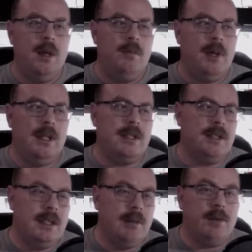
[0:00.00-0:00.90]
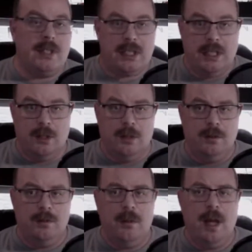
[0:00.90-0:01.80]
be a different skill,
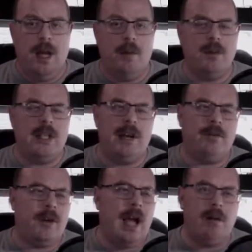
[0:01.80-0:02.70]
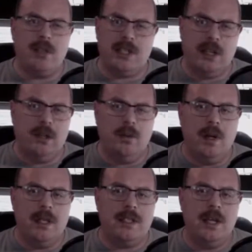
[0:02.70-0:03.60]
which I forgot which skill it
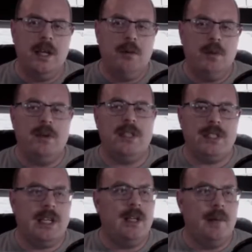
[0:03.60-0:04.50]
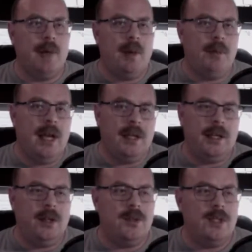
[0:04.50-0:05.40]
was. But it was a skill I plan
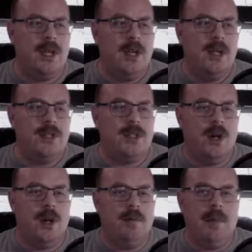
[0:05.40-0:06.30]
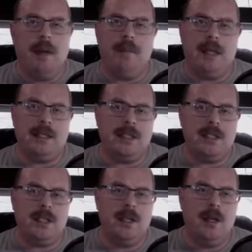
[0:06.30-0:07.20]
to use, so that makes
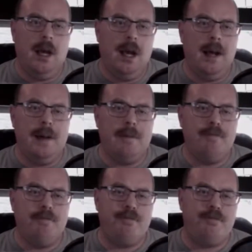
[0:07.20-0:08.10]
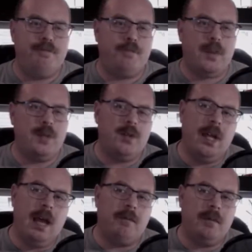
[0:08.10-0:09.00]
sense. So
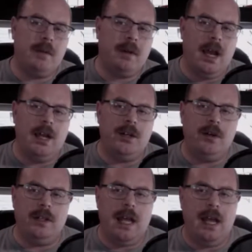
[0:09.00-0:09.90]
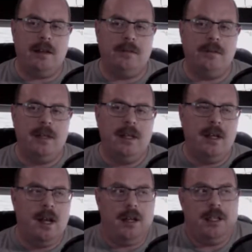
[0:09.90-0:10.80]
yeah, kind of doing that, and
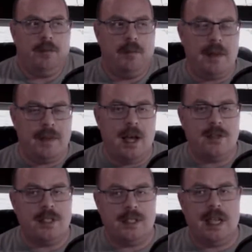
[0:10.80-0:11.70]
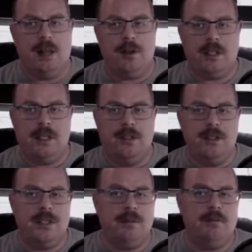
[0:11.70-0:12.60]
I'll get my 1,000 Gallard
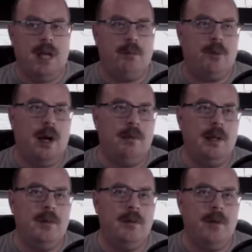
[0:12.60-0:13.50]
kills, and I'll probably move